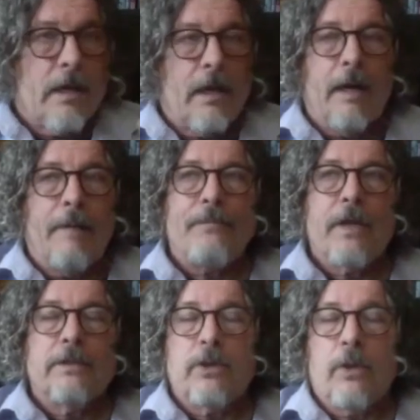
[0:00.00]
on.
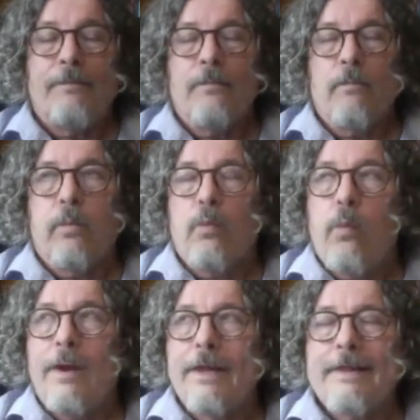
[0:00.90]
So
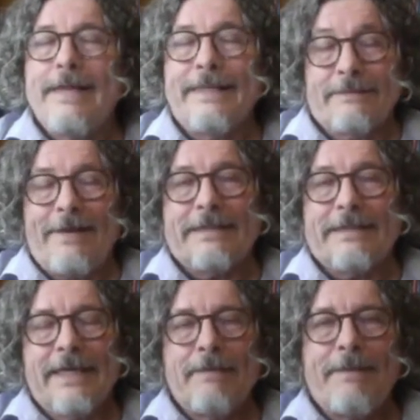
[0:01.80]
one of the things
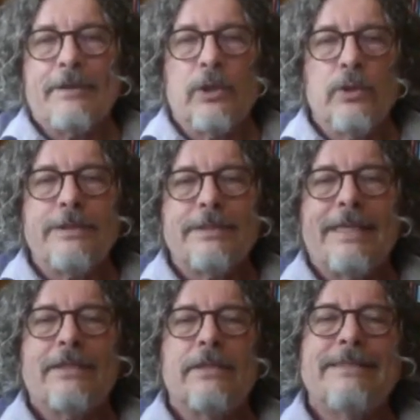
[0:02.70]
fascinating about the lunar
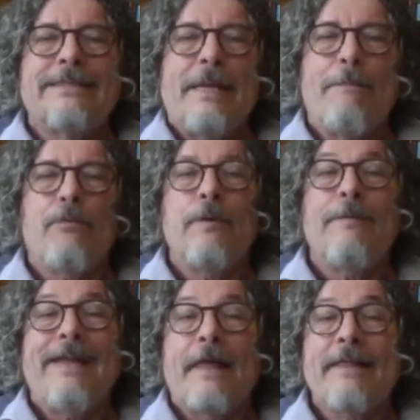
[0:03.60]
cycle is improved
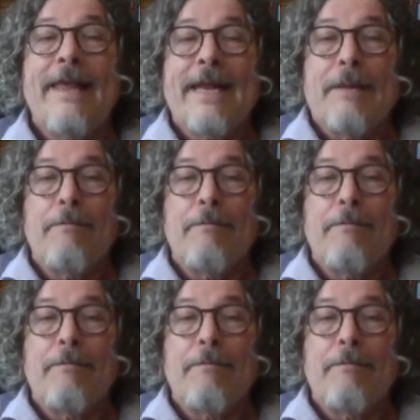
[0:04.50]
athletic